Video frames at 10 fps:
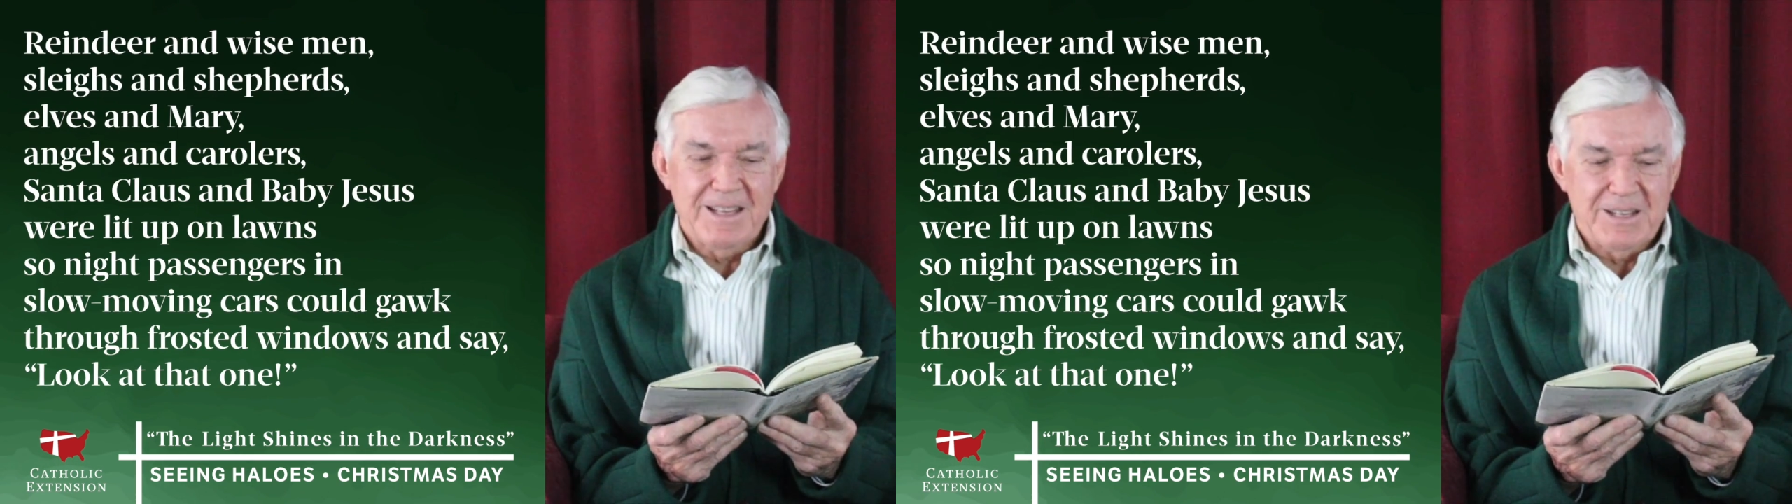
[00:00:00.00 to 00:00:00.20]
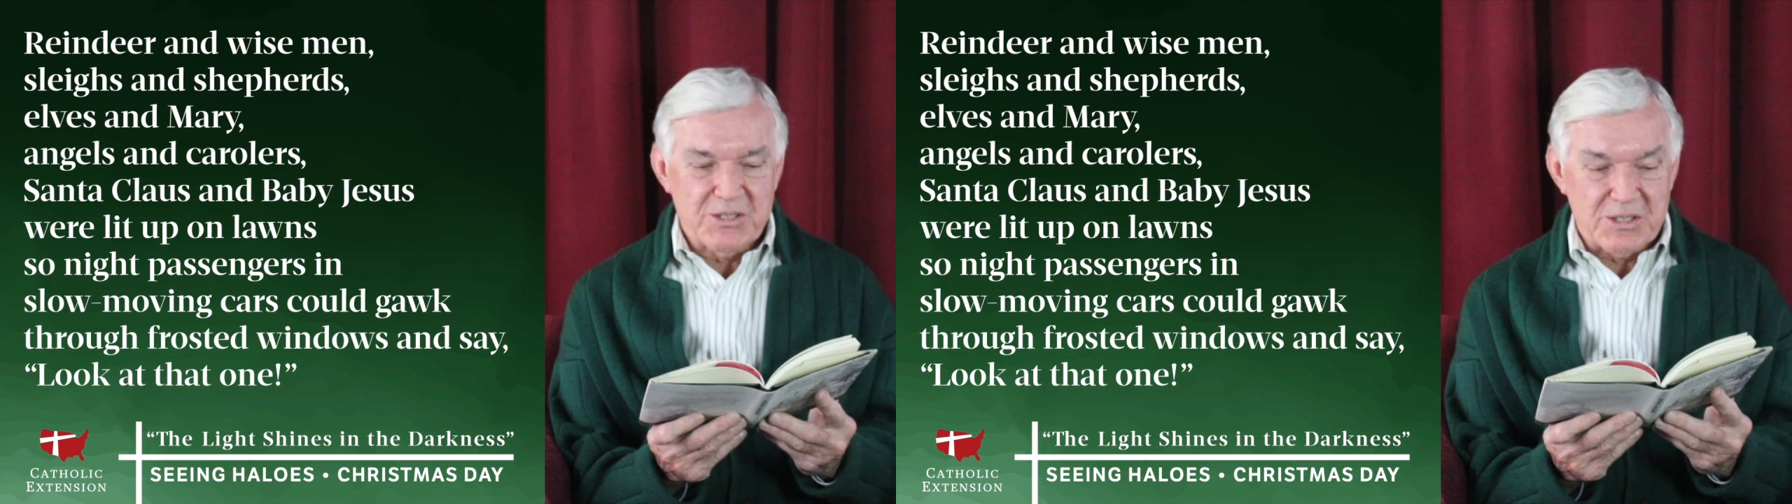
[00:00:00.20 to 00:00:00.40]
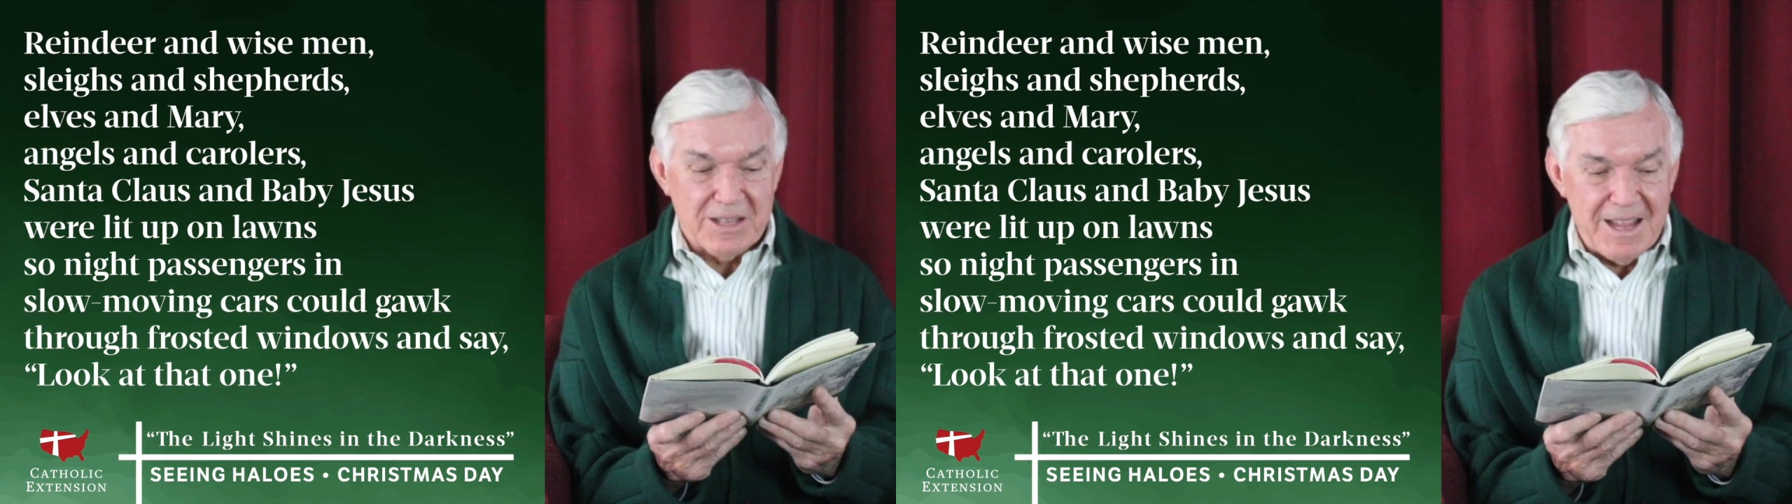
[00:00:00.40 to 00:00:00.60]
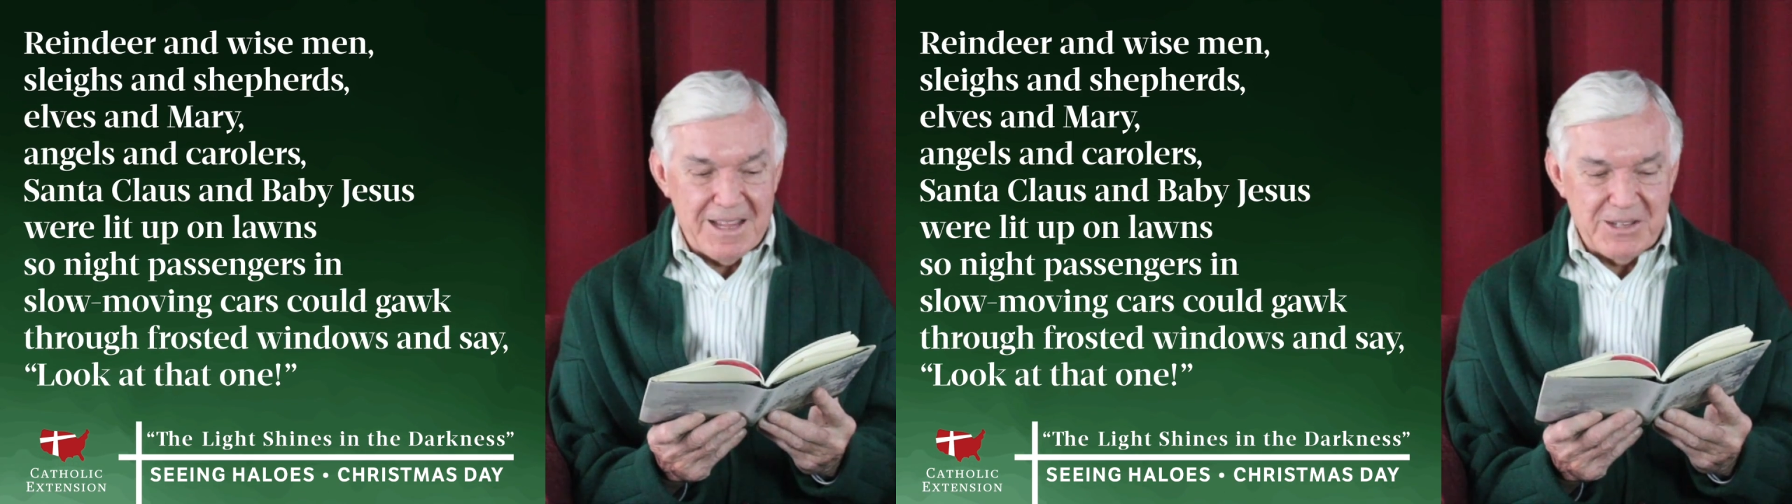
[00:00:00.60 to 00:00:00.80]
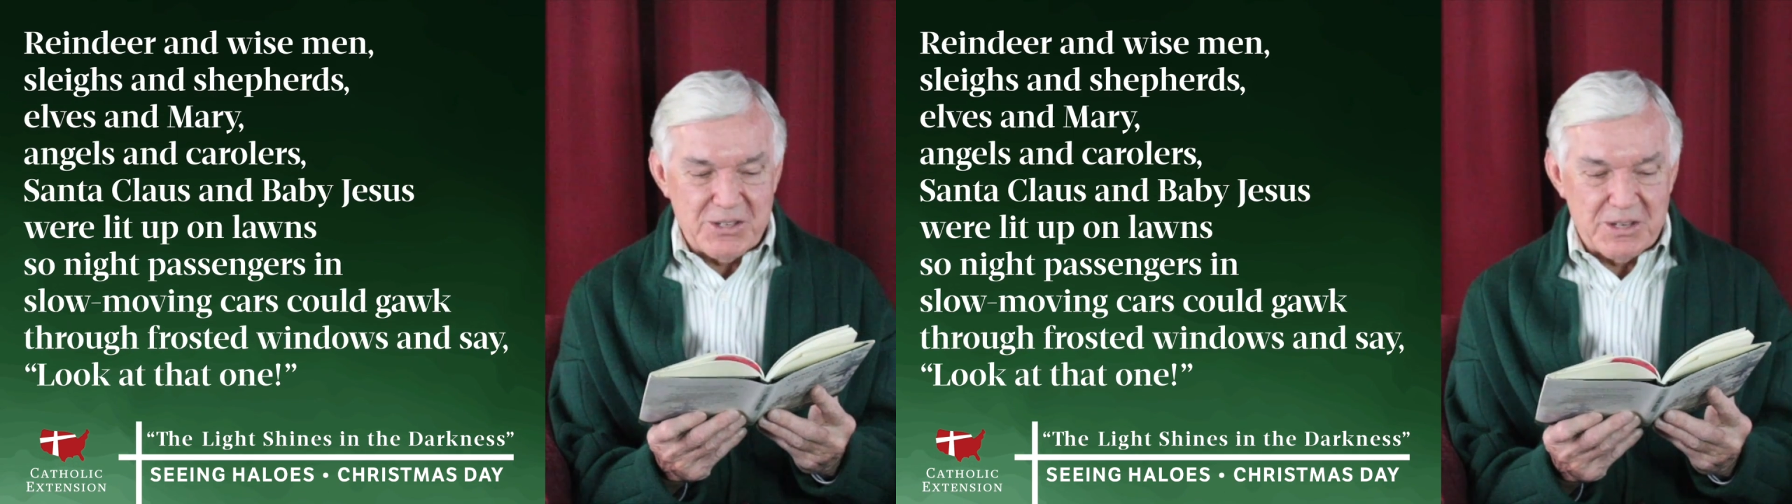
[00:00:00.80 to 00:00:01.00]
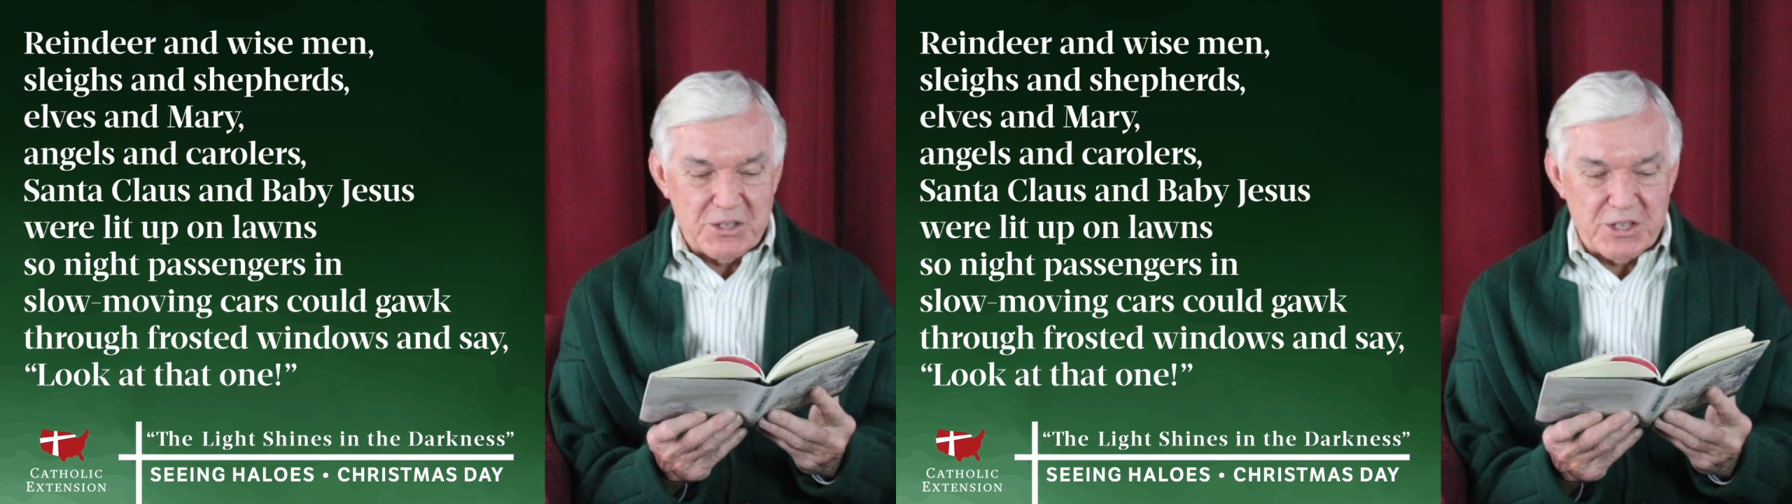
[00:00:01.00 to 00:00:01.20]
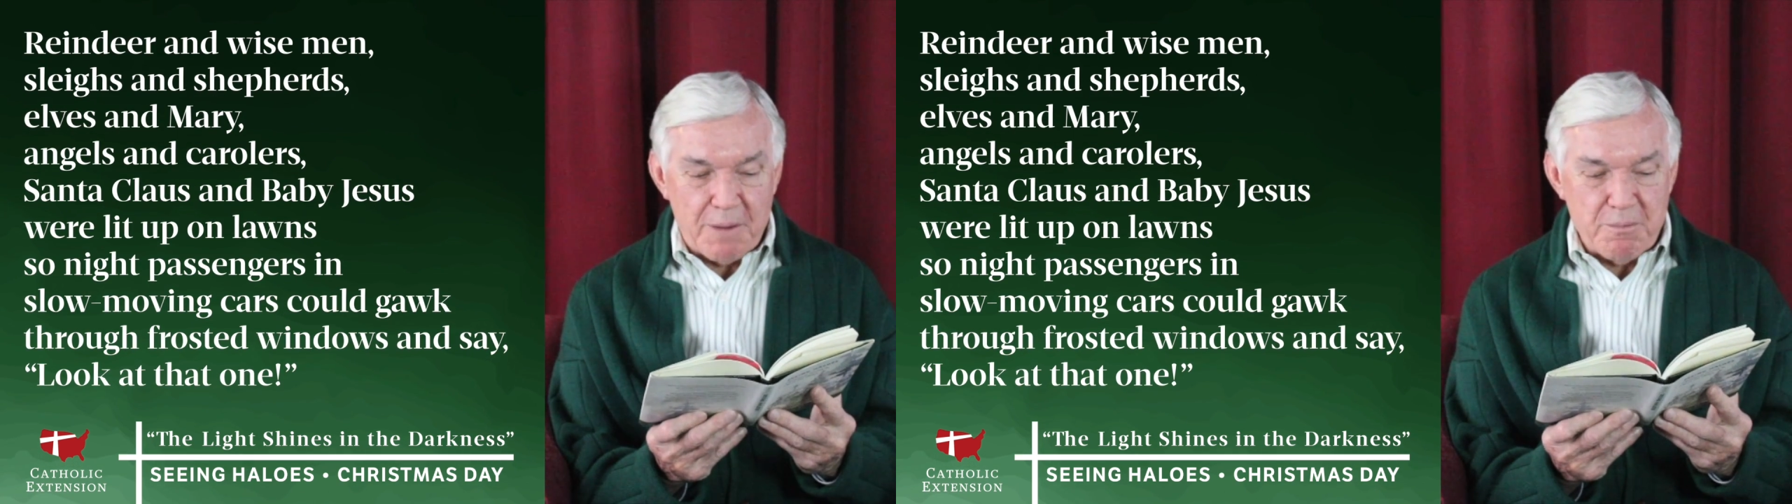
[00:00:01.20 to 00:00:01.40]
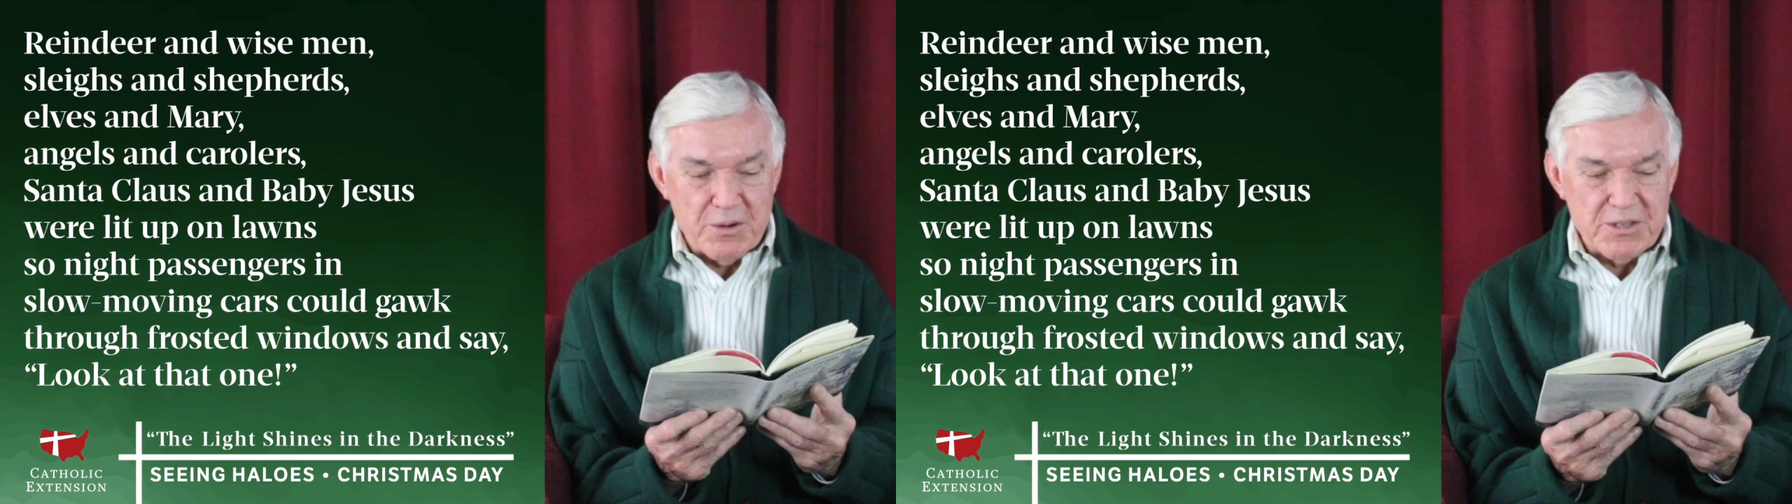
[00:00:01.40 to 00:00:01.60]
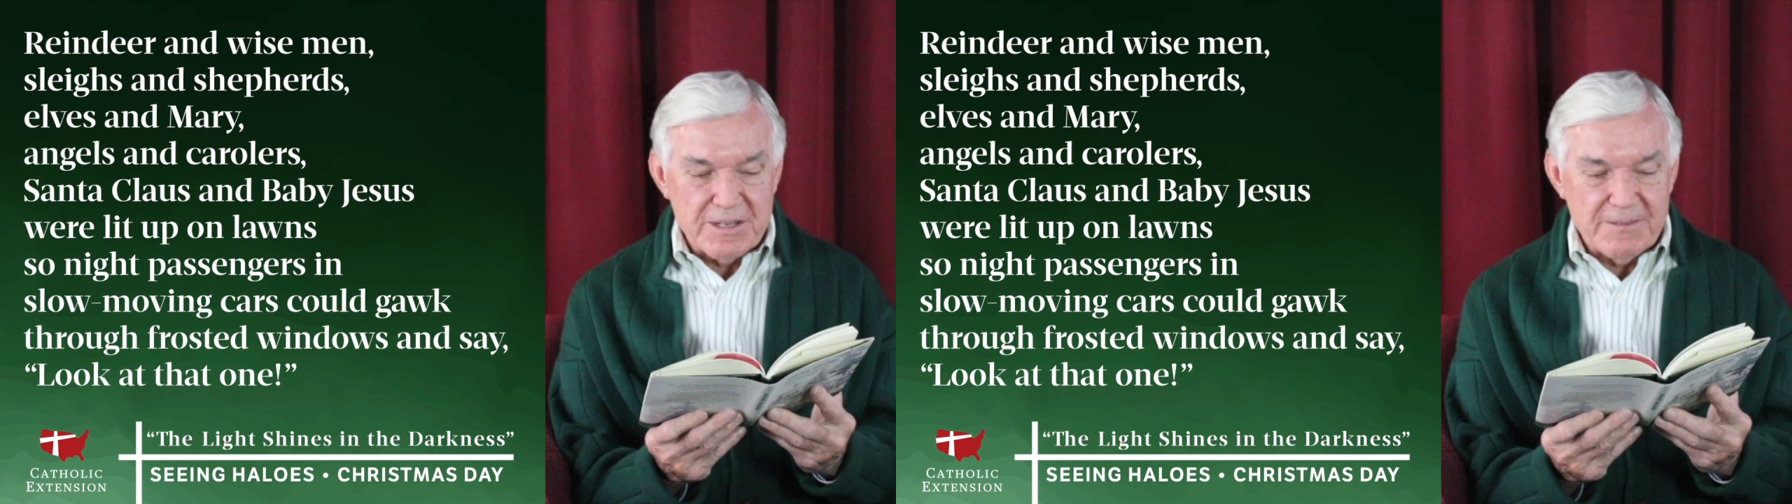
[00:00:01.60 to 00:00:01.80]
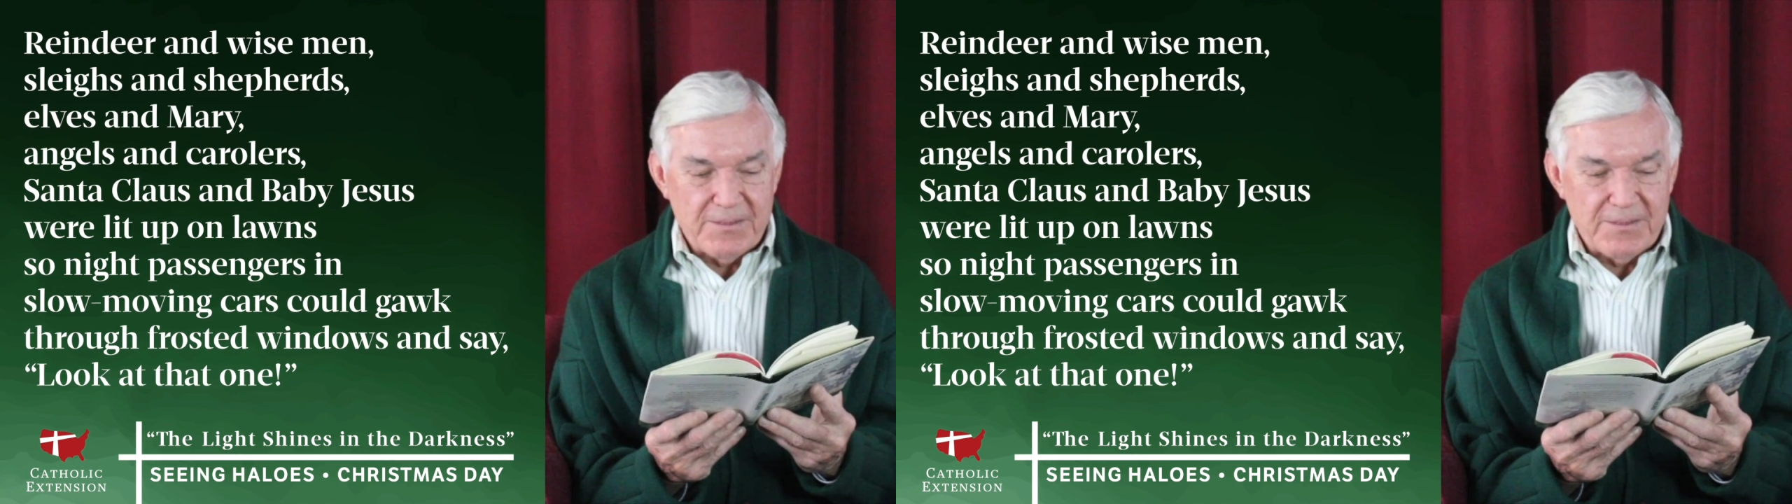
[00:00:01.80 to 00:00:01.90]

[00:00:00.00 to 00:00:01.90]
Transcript: sleighs and shepherds,